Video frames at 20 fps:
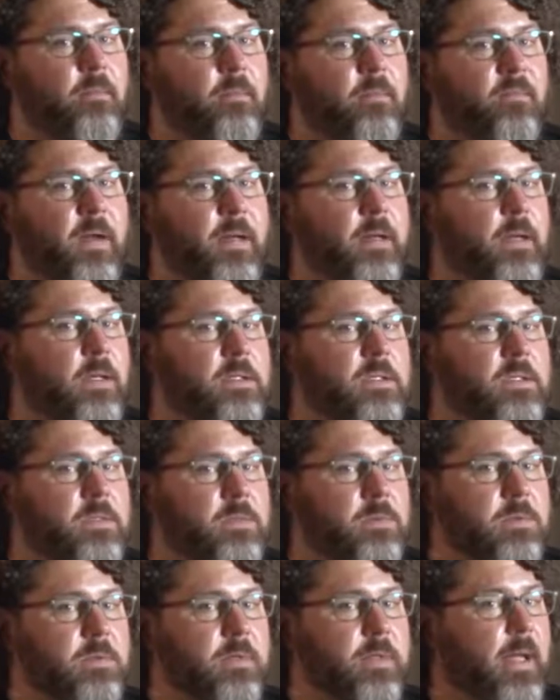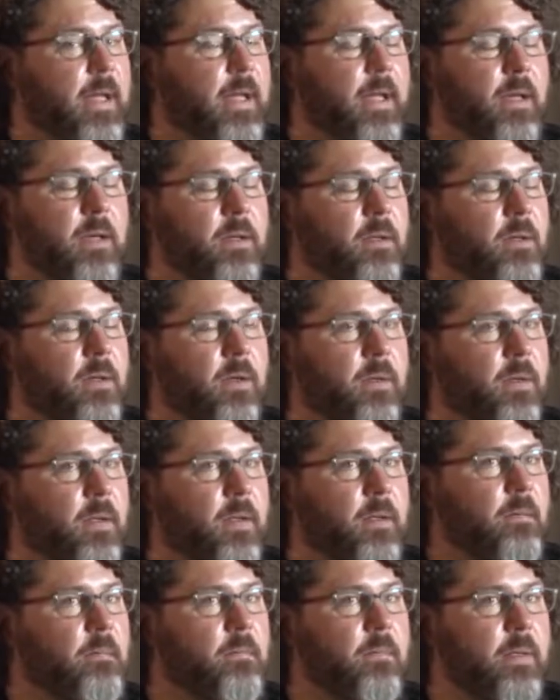fine arts school not
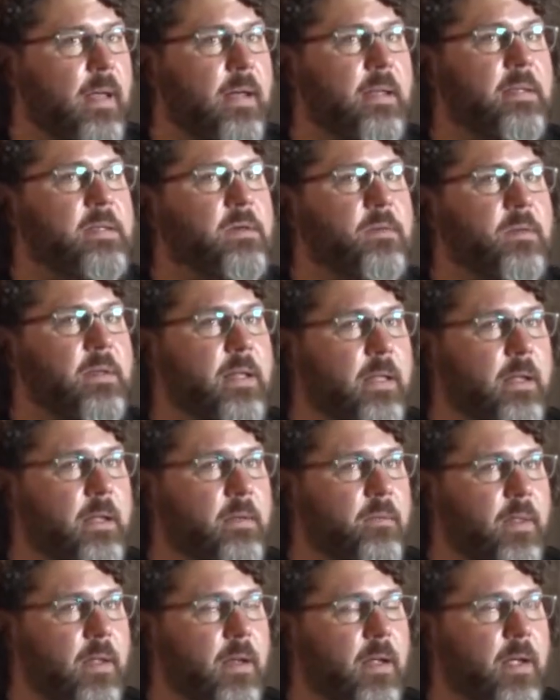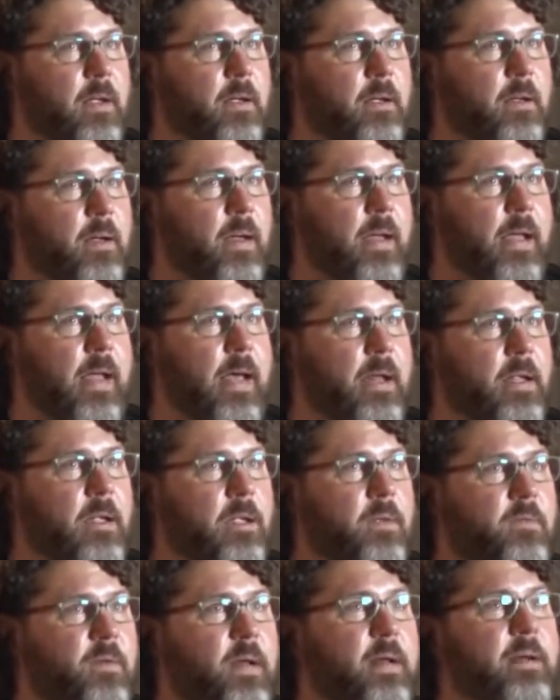knowing how to deal with any of that. I had
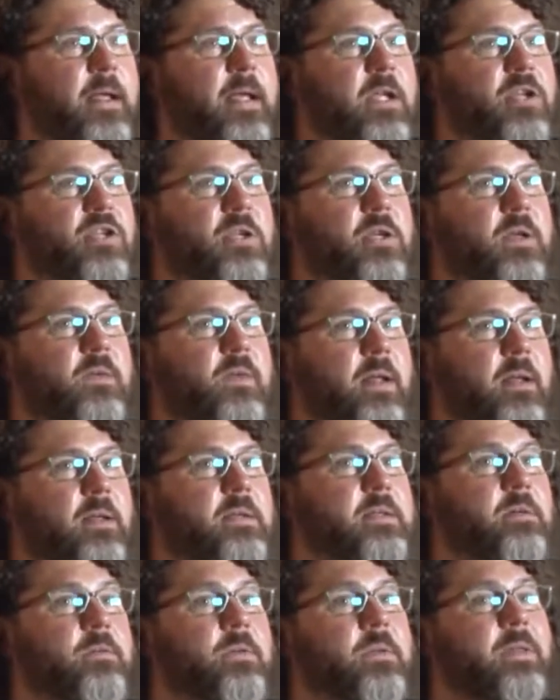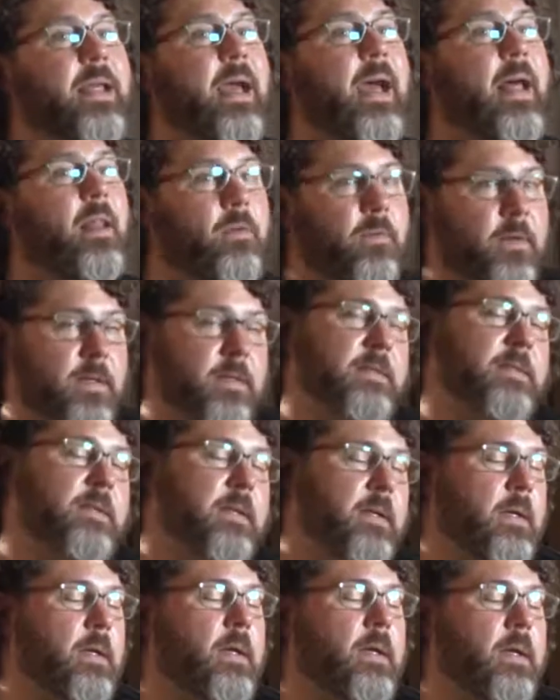a foundation of how to deal with galleries,
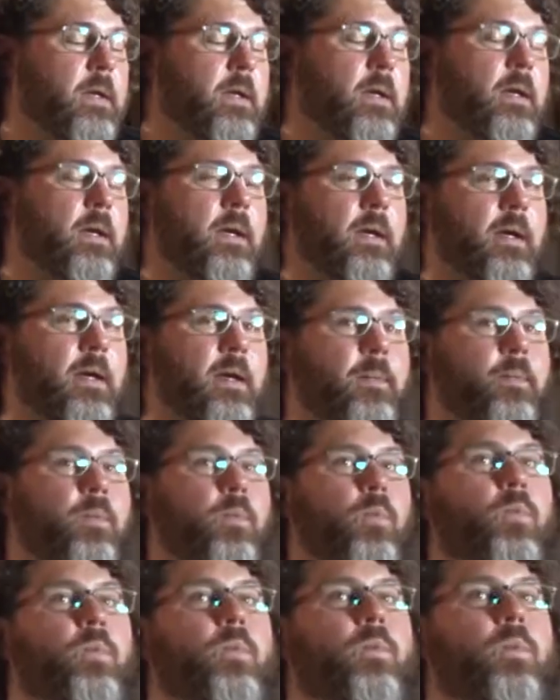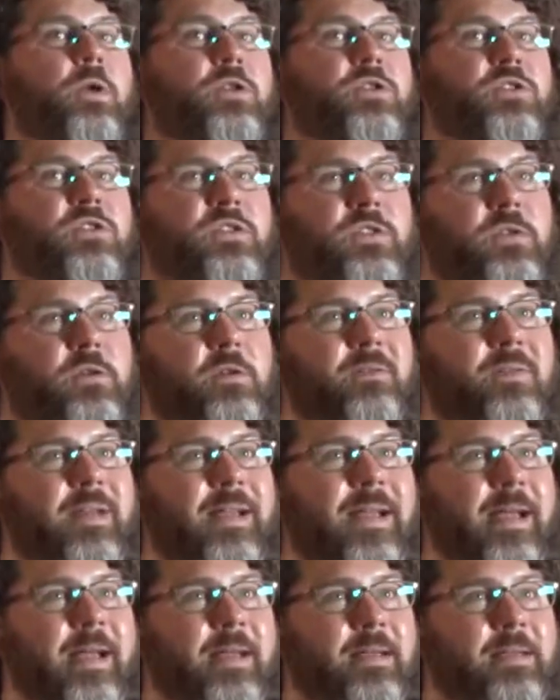which serve
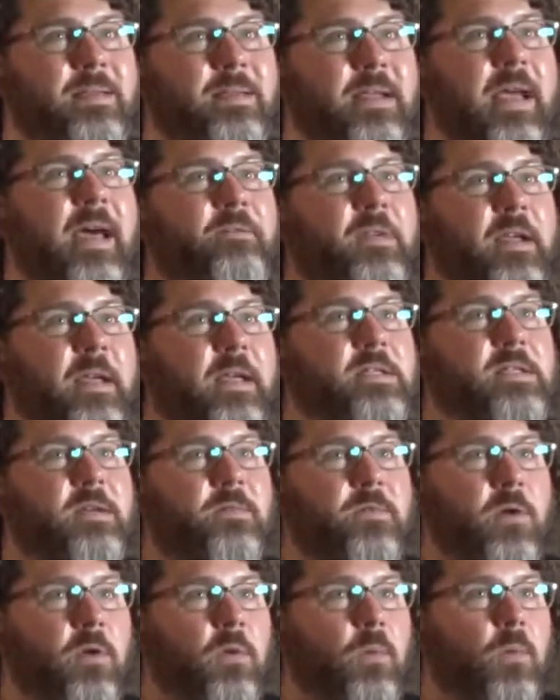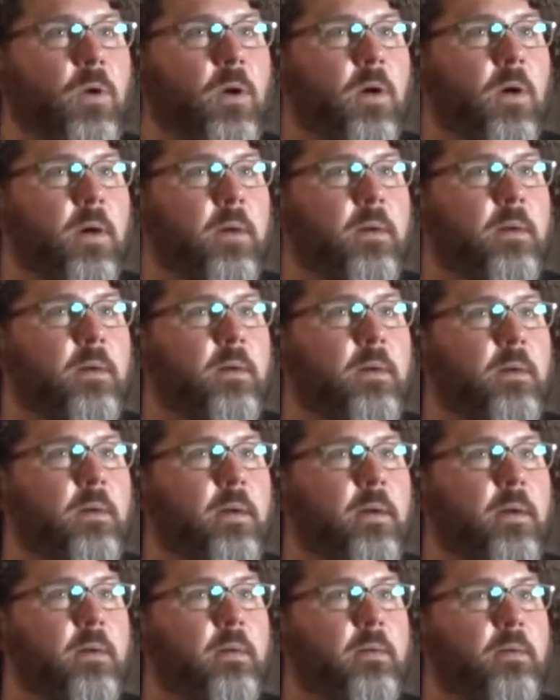as advocates of your work,
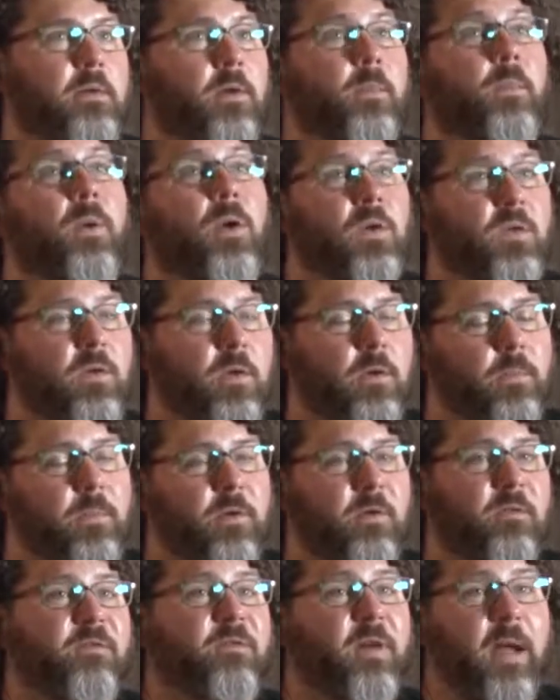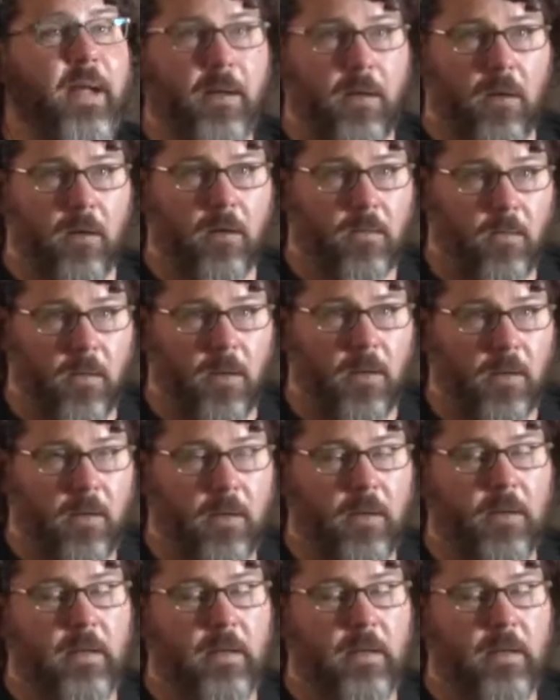your fine art work.